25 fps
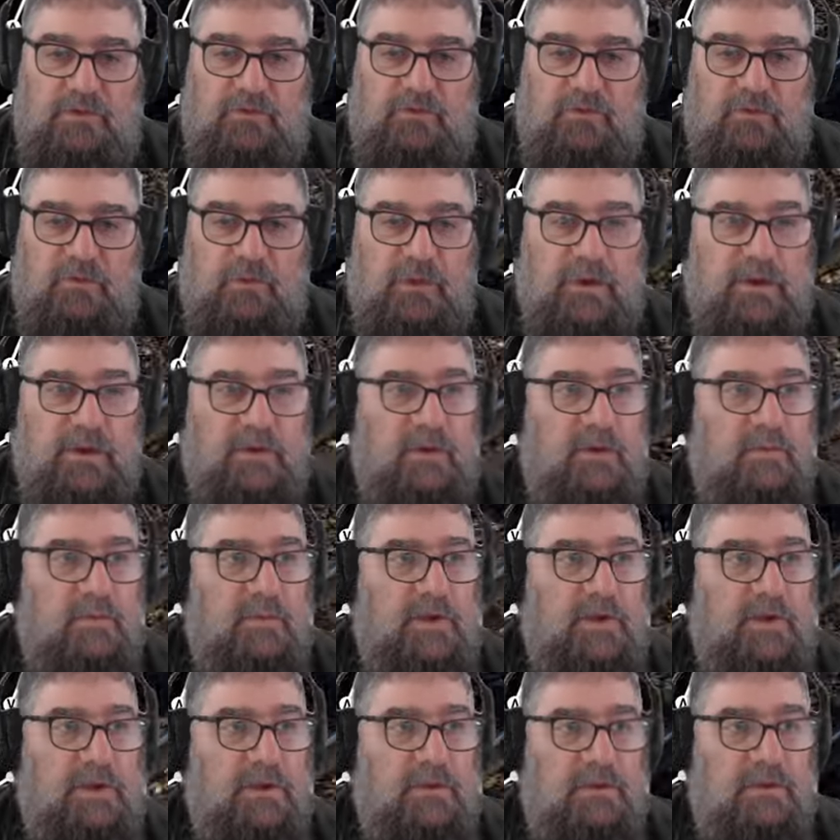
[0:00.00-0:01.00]
Enjoy it
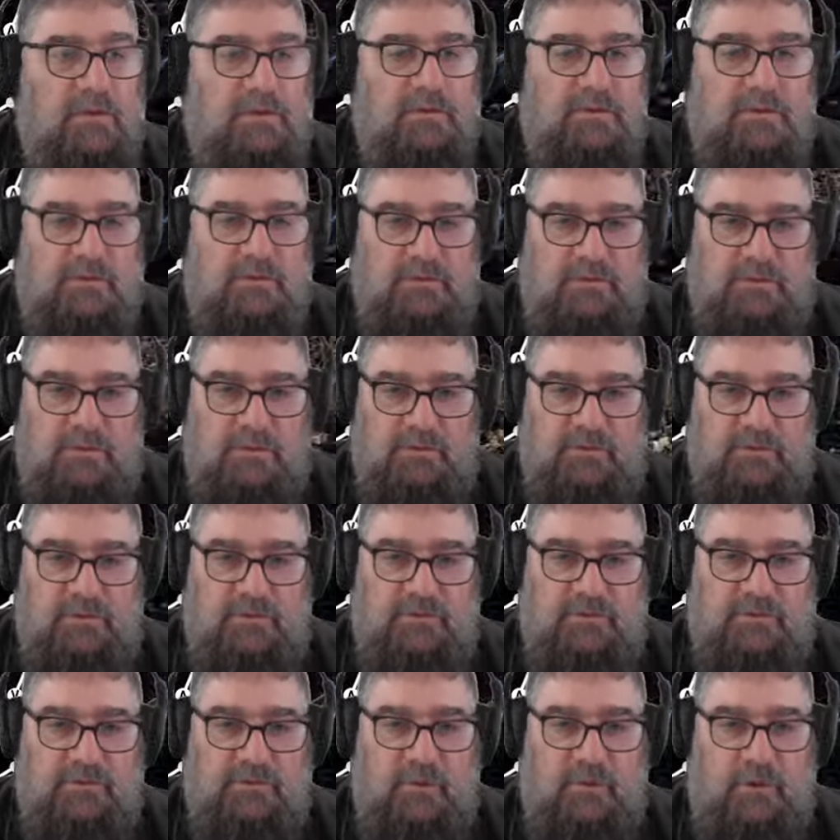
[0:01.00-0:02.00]
coming in. Oh, did
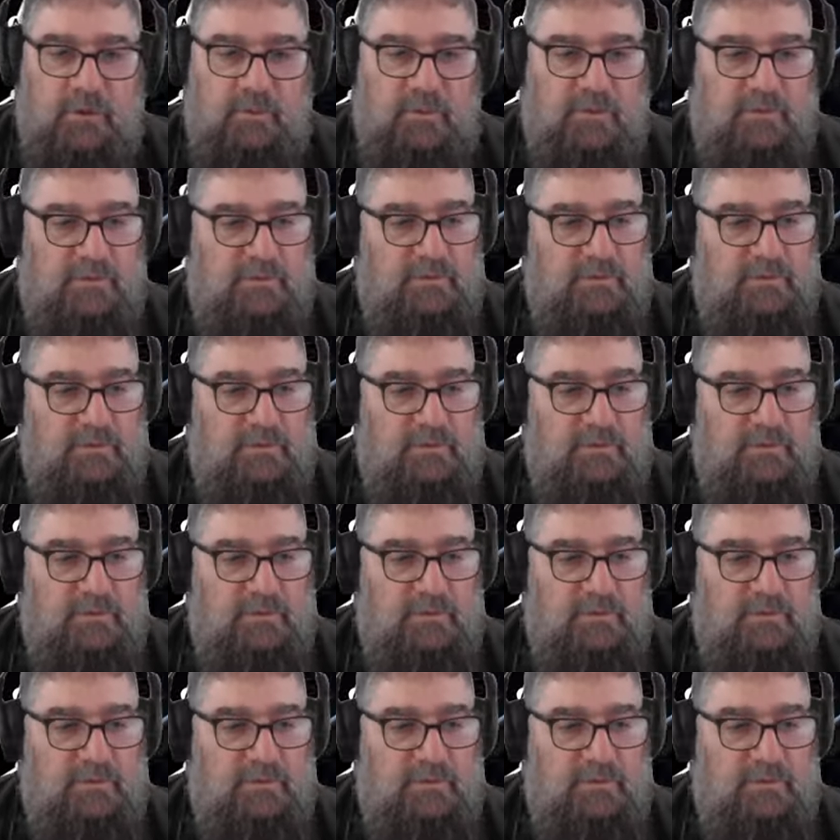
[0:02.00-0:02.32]
it stop?